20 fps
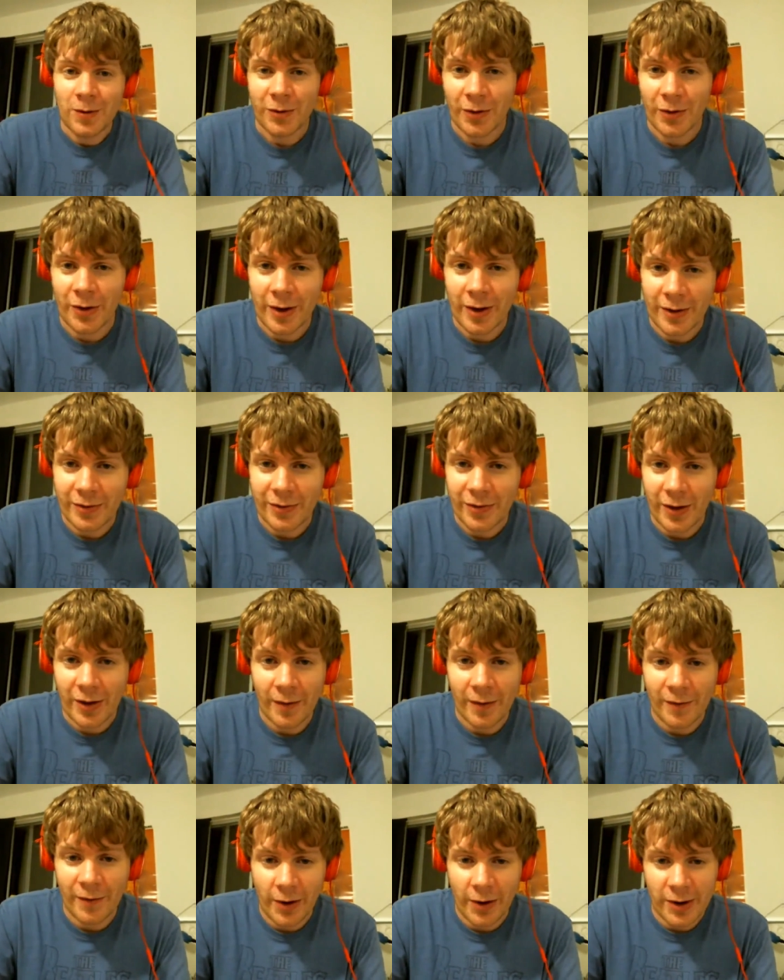So it's
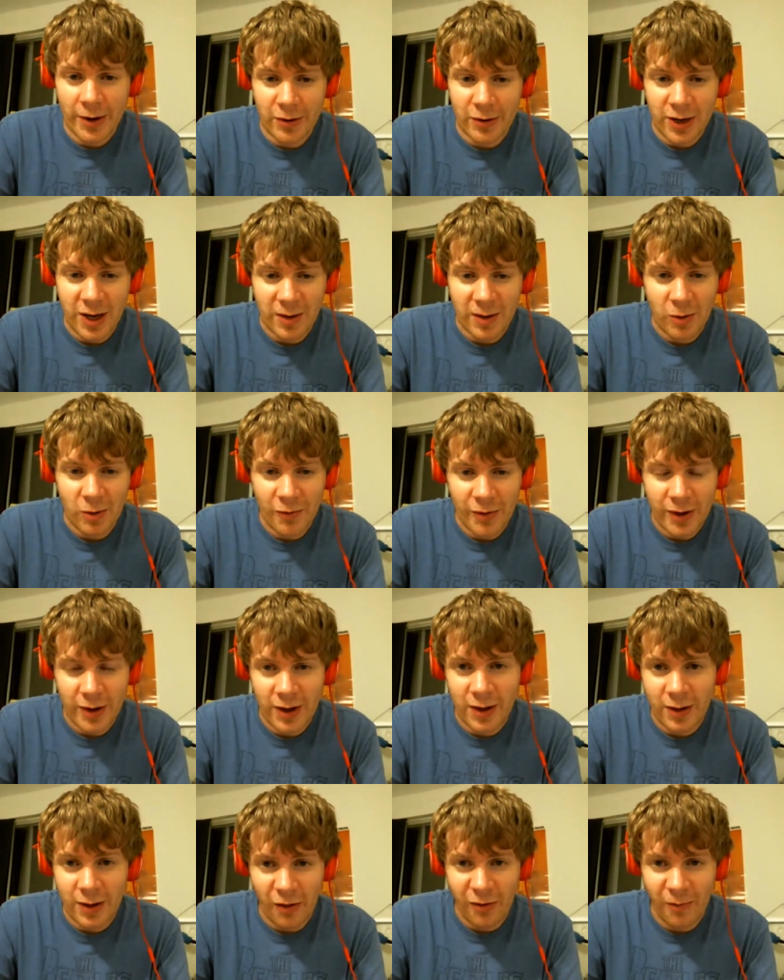a very unique
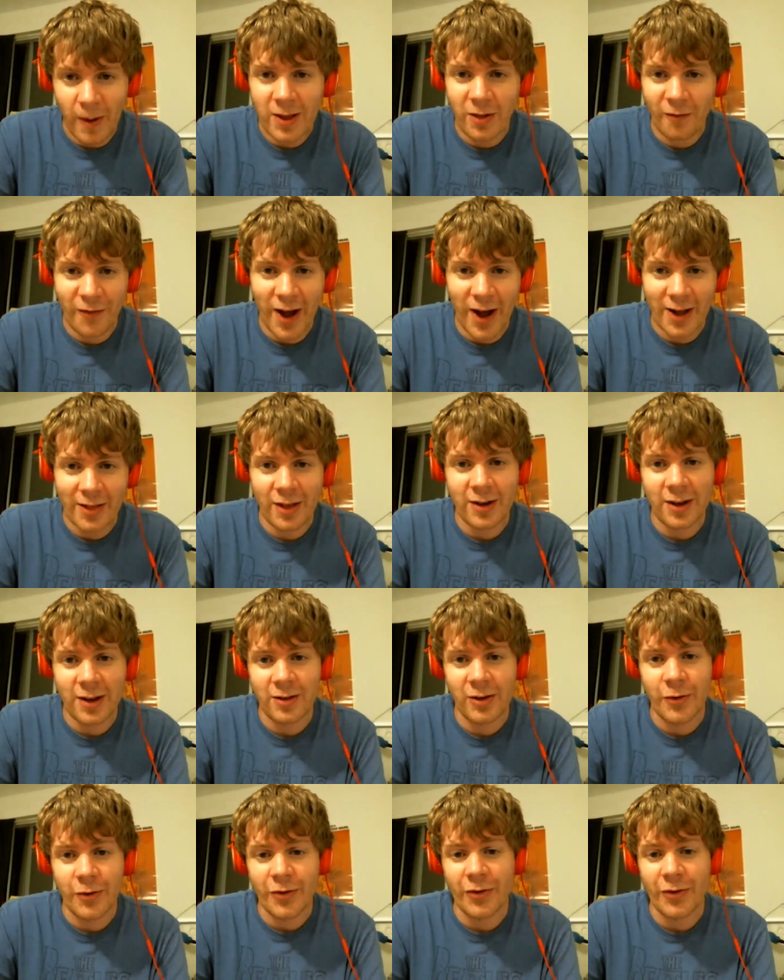movie, despite the fact that it
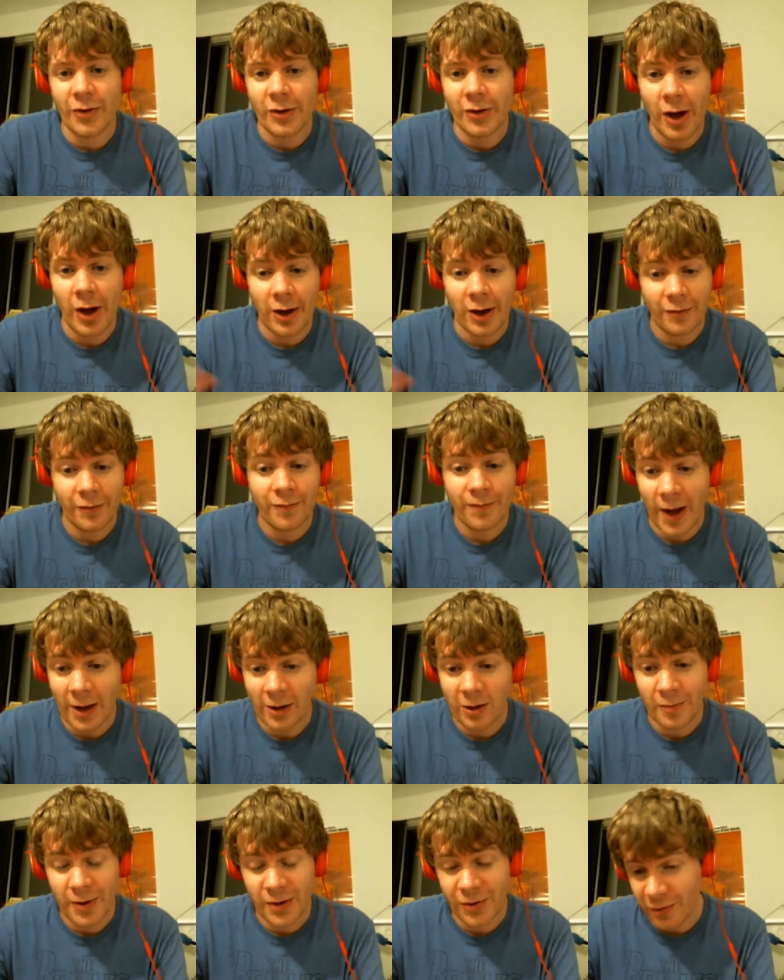uses a lot of
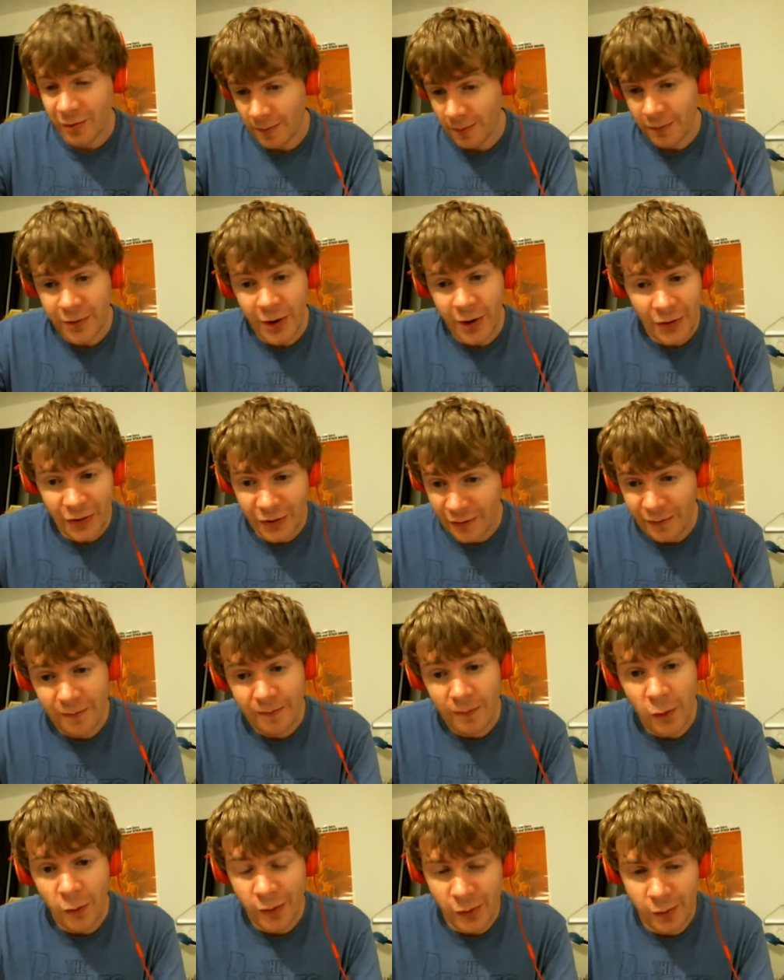elements from tons of
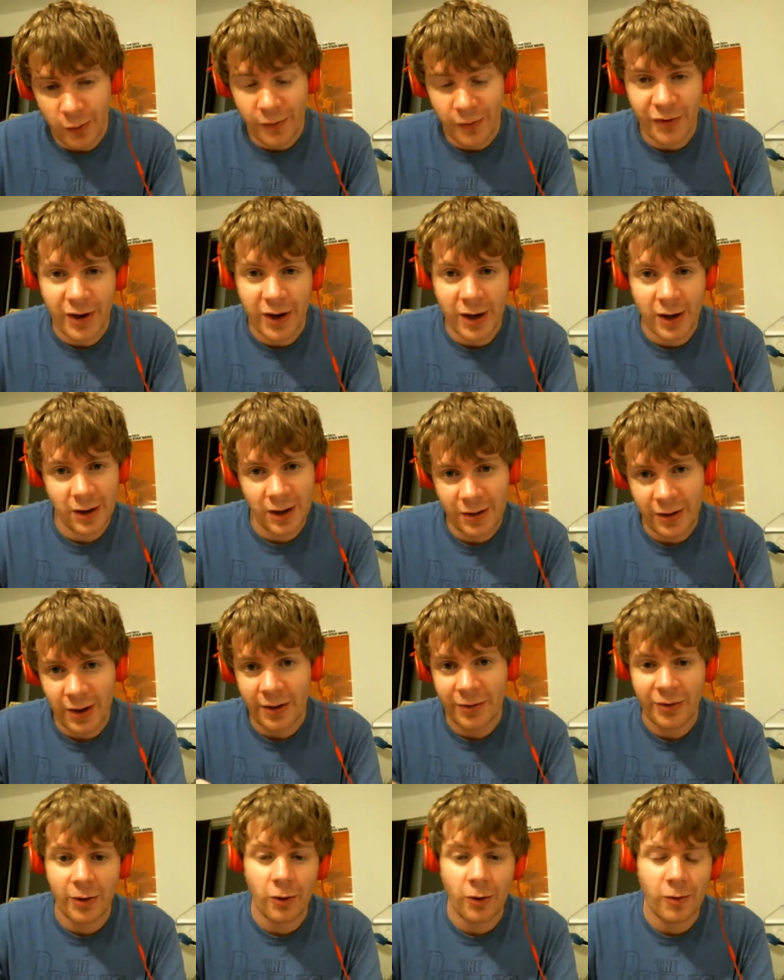movies we've seen. It
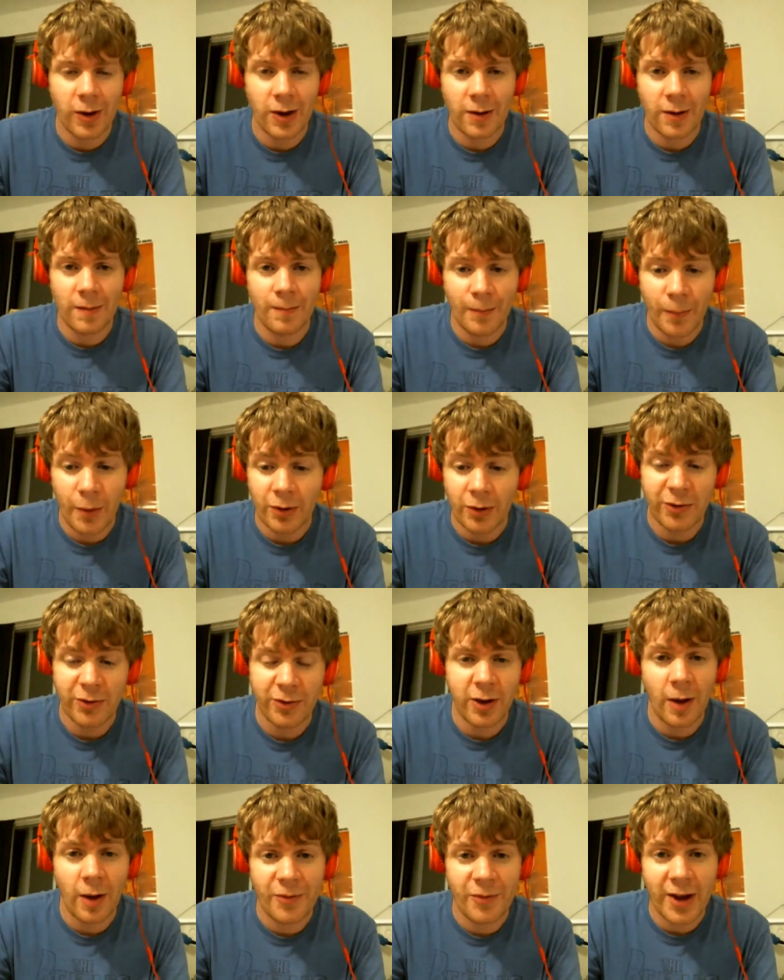still
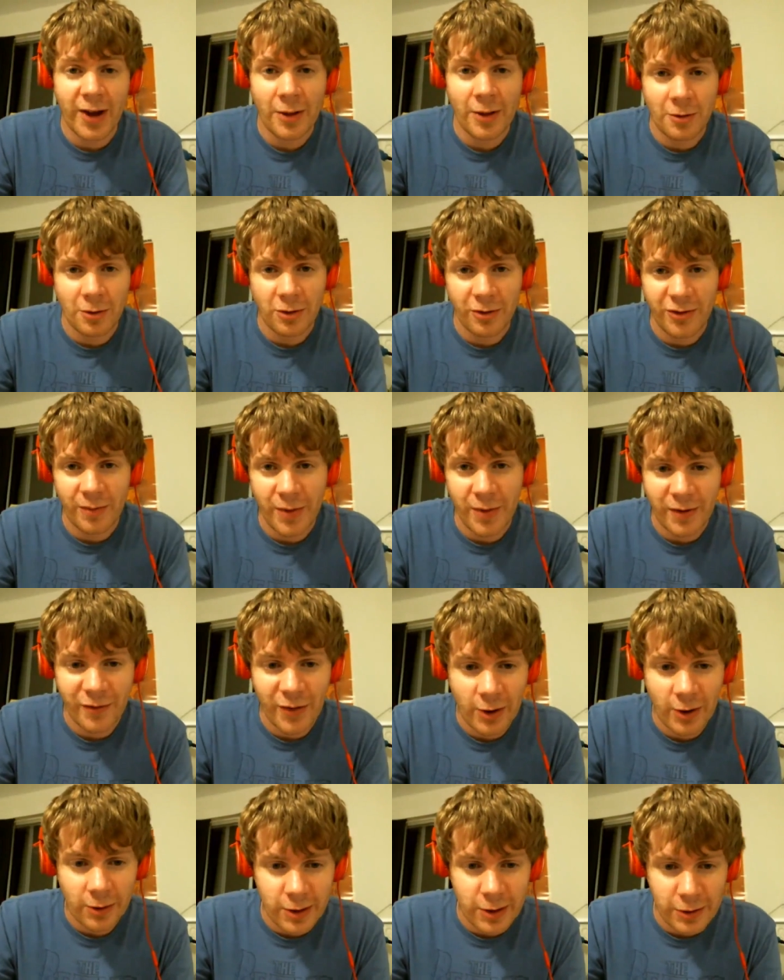comes together into
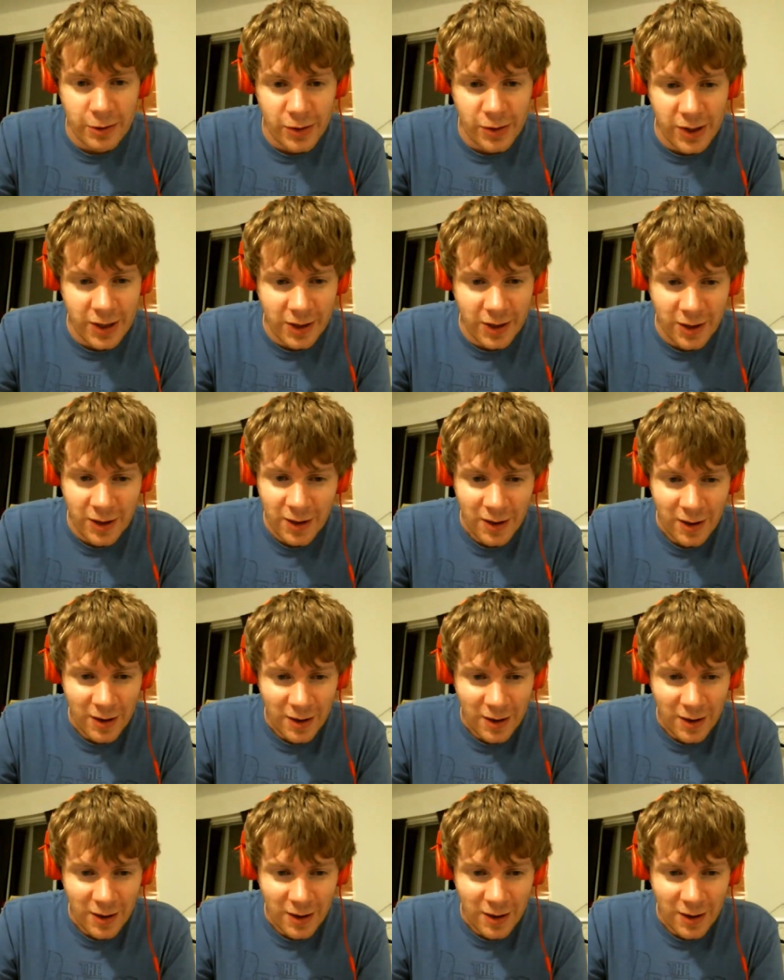something fairly unique.